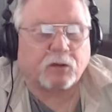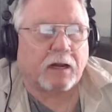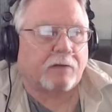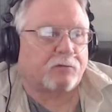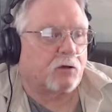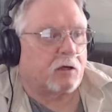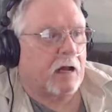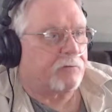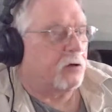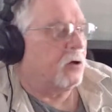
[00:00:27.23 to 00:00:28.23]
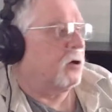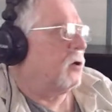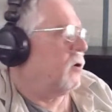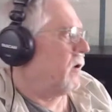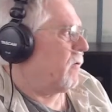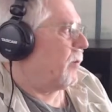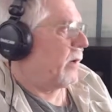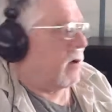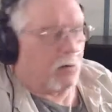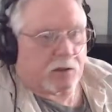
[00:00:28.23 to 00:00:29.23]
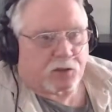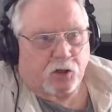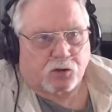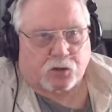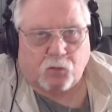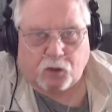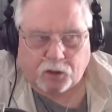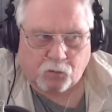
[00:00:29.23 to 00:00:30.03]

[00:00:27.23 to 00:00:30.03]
everybody on the West Coast. Good morning.